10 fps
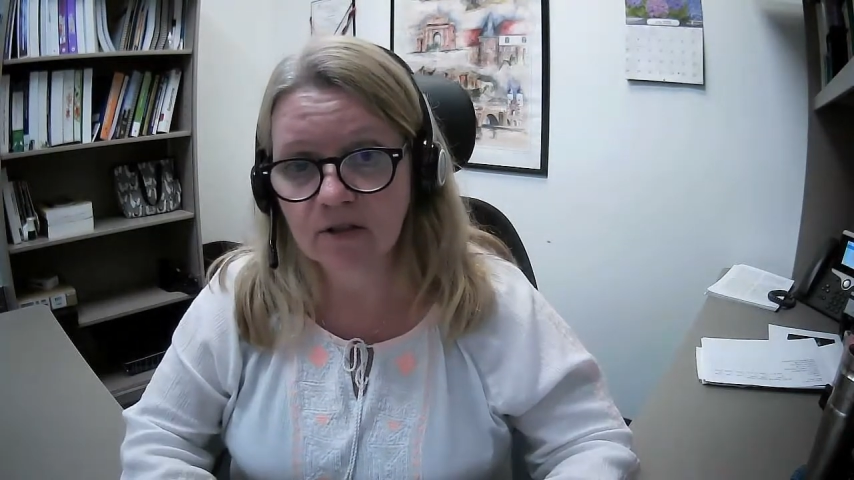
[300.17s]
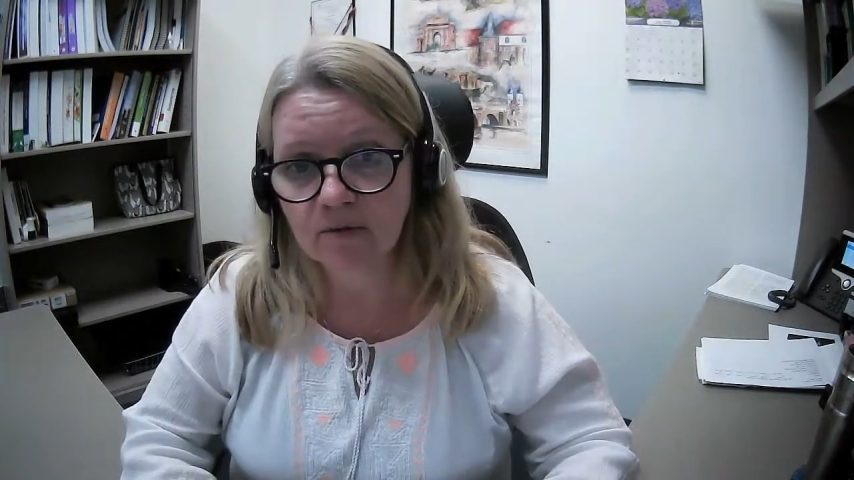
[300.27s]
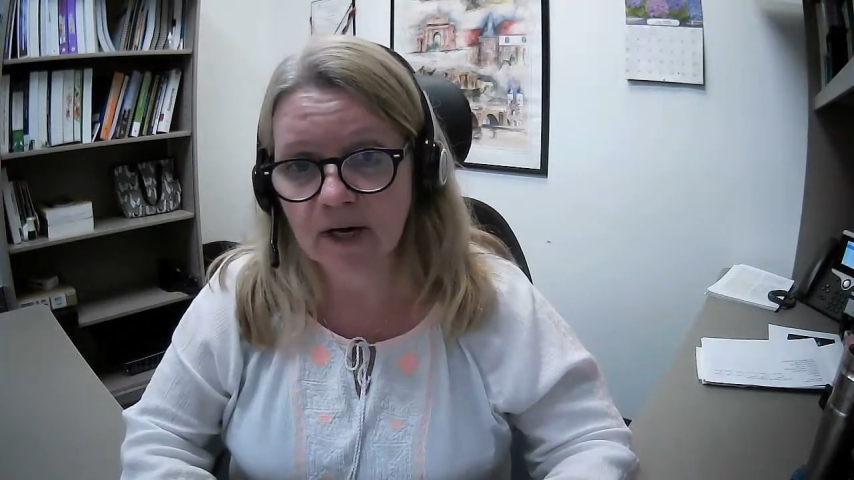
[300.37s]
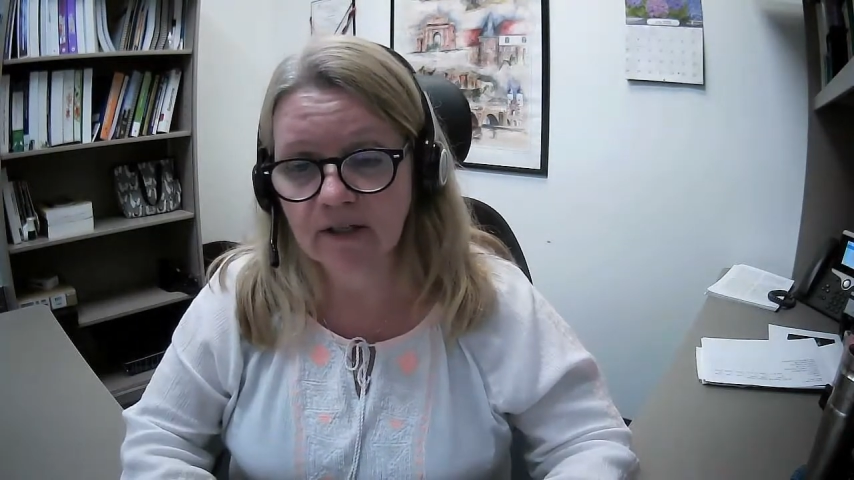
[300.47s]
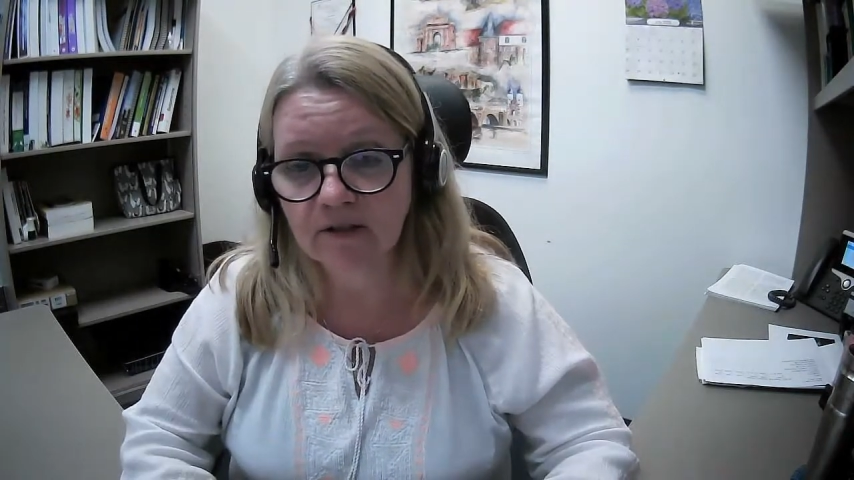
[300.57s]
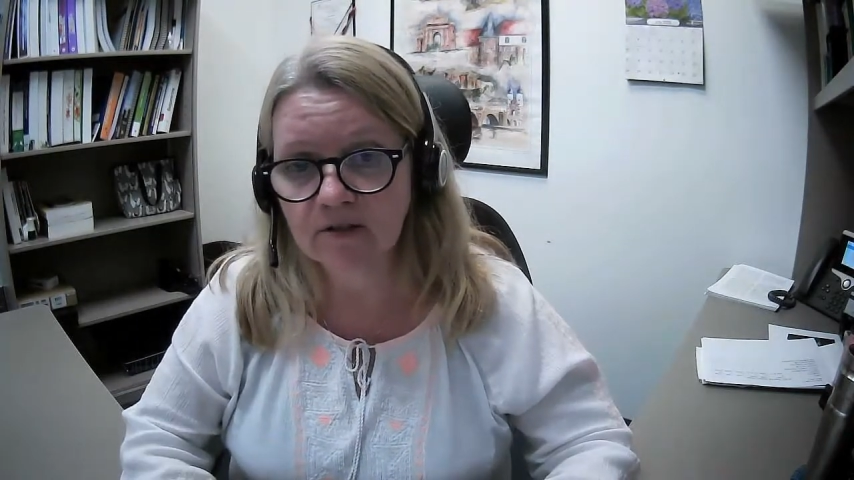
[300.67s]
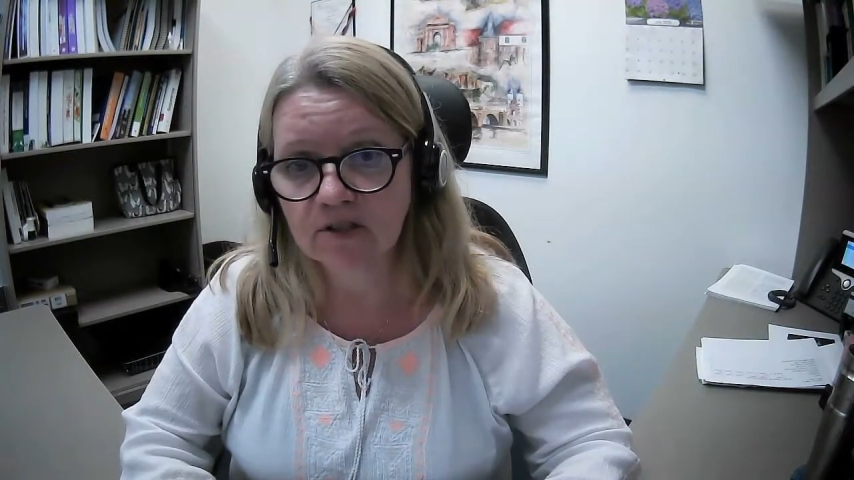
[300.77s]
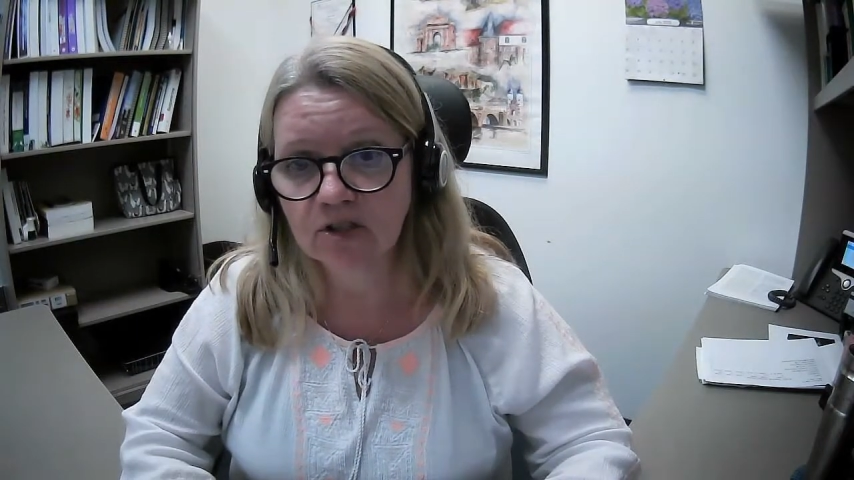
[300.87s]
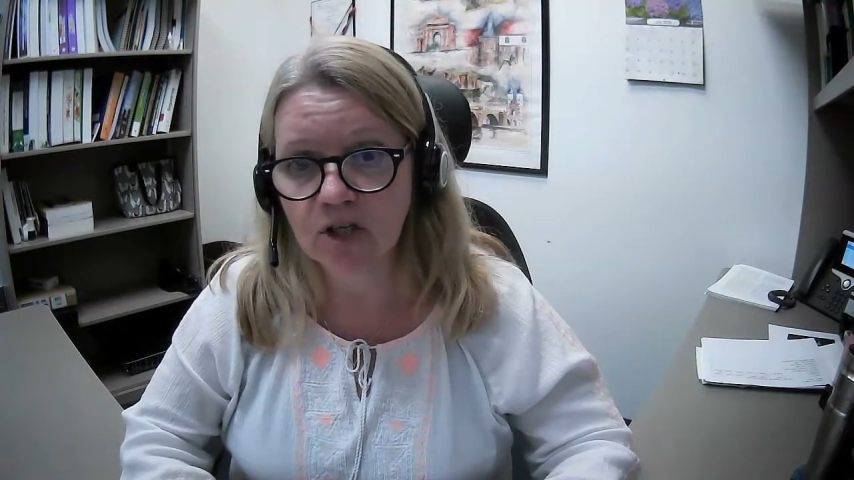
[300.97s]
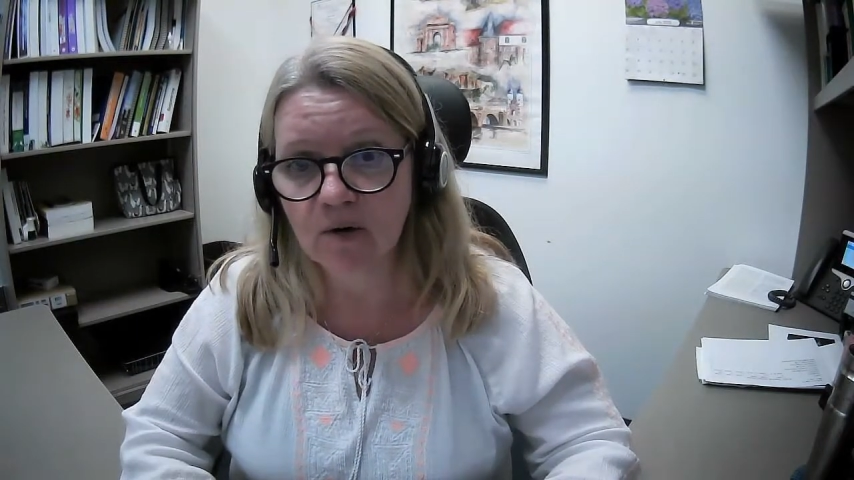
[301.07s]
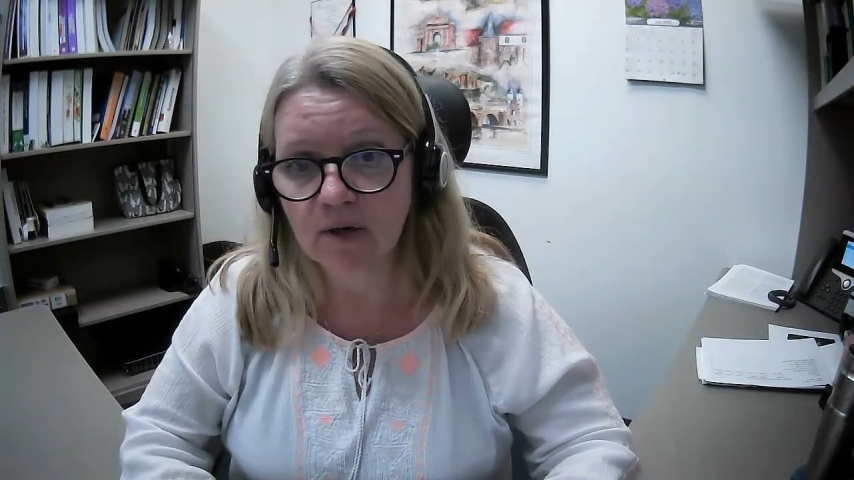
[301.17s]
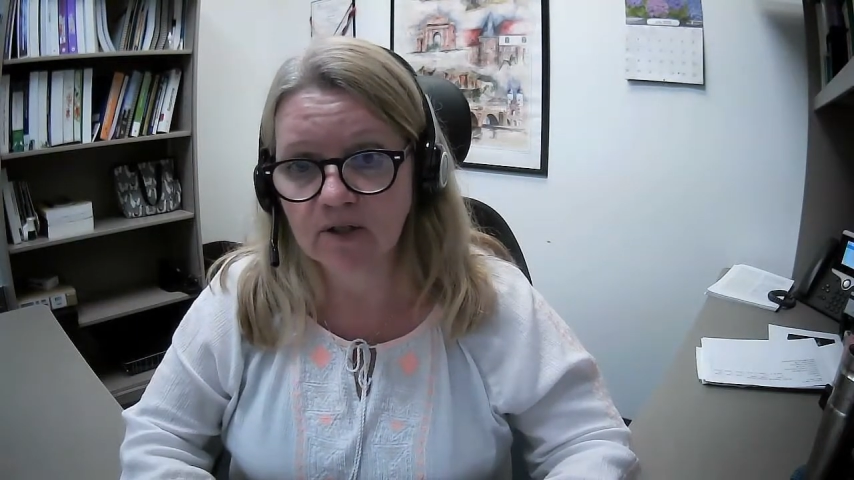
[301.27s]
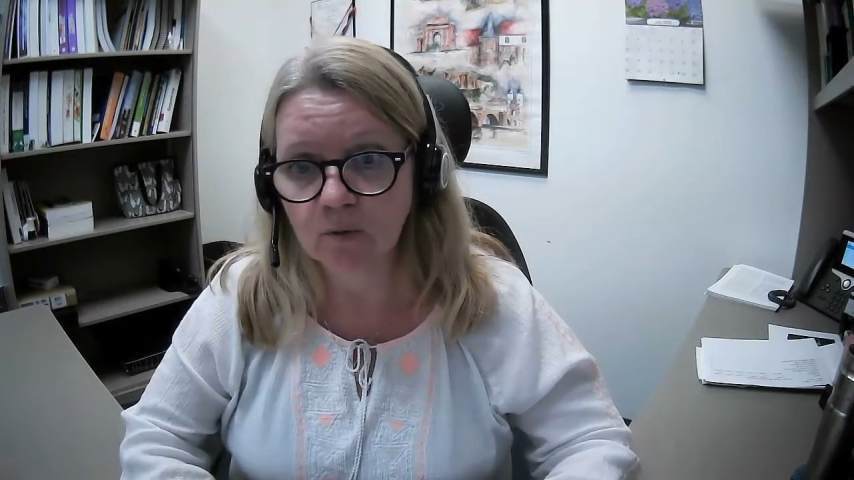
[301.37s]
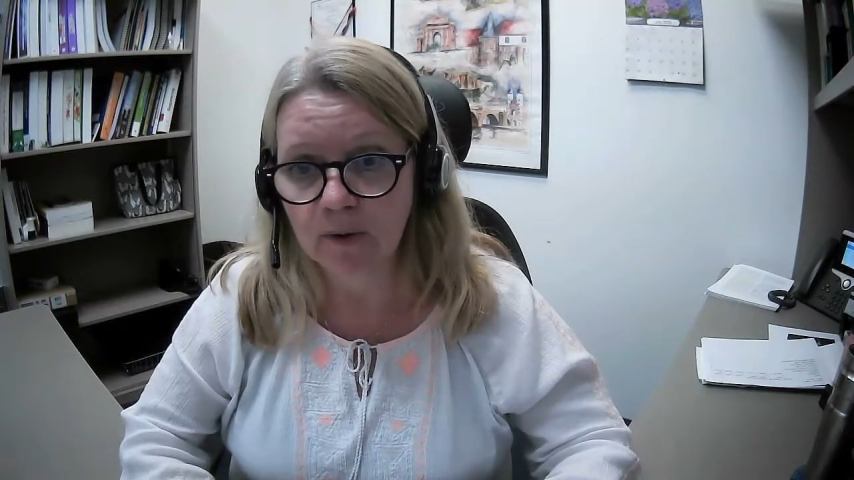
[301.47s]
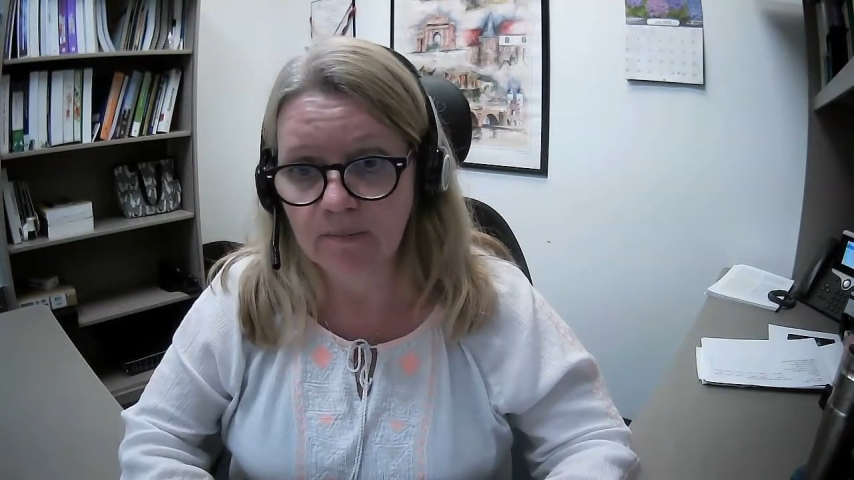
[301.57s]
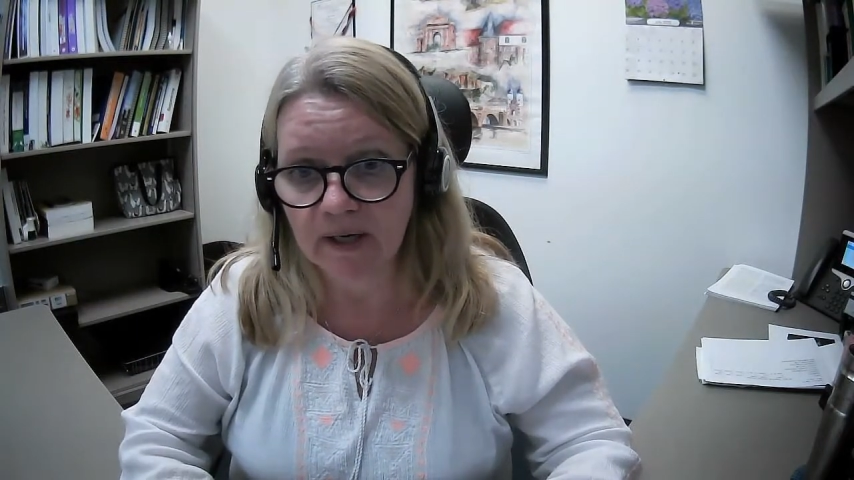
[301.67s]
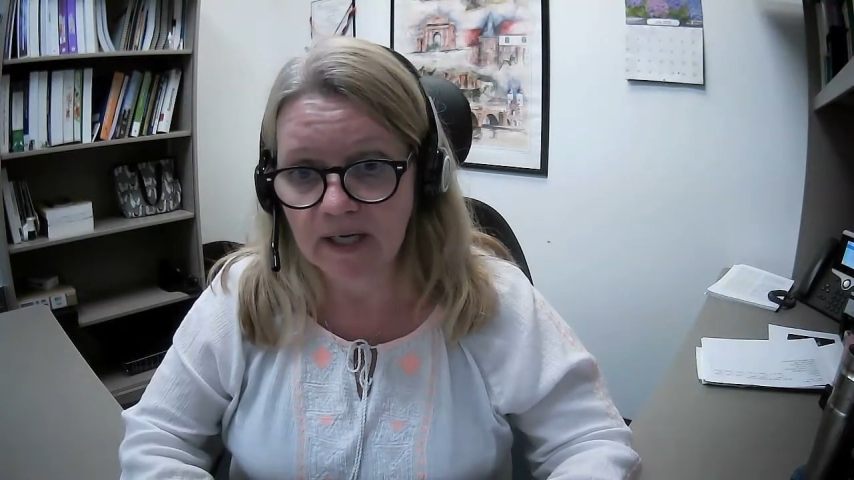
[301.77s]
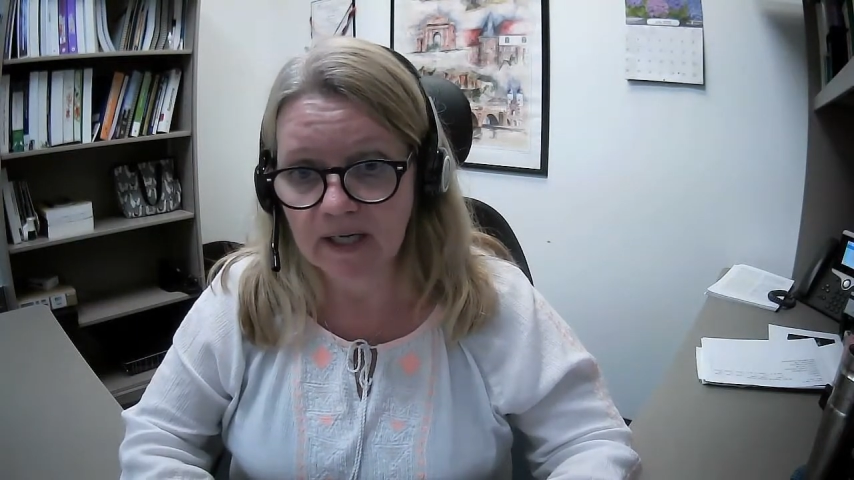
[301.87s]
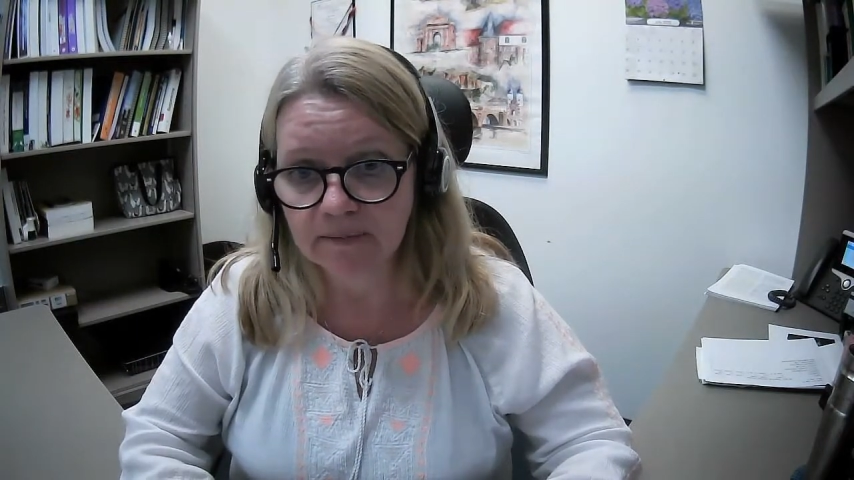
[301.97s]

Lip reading: Good records show us when money